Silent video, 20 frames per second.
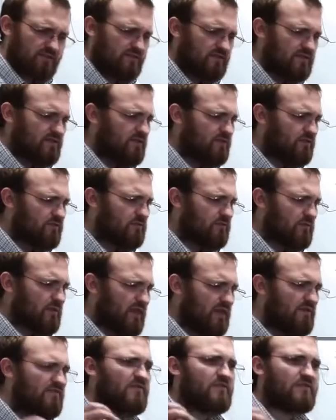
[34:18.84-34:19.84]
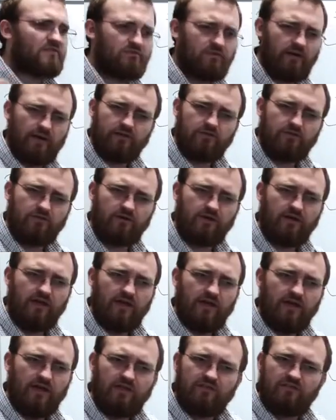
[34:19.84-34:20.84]
It's still infrastructure.
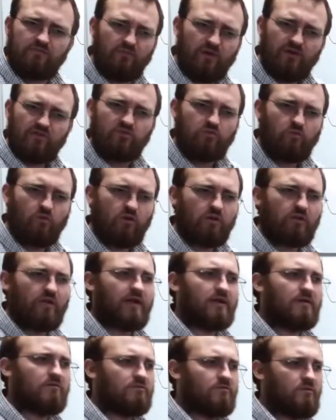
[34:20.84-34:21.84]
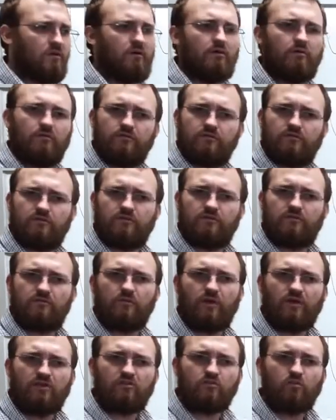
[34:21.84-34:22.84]
It's much more like roads.
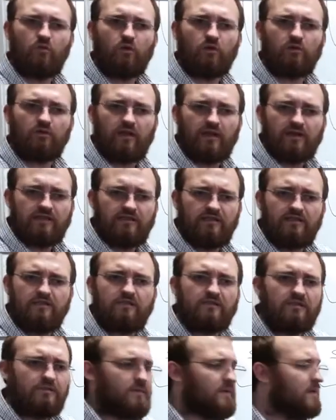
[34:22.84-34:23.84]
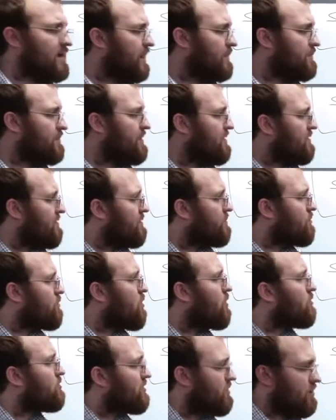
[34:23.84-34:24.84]
It's much more like TCP/IP. They're
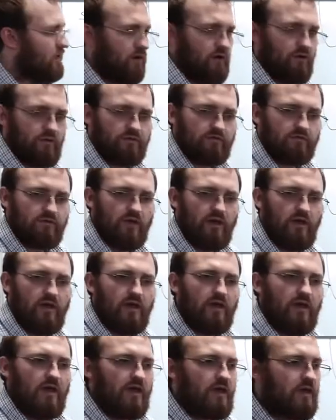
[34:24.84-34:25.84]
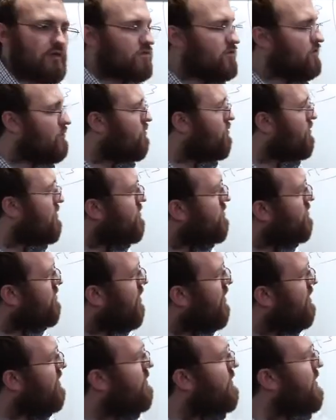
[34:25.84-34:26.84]
protocols. And so when you
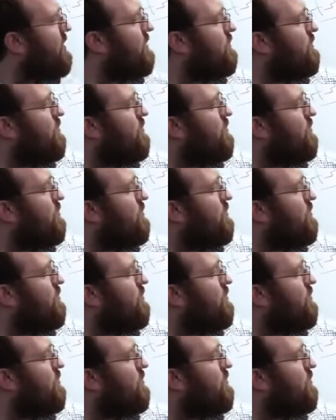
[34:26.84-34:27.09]
talk about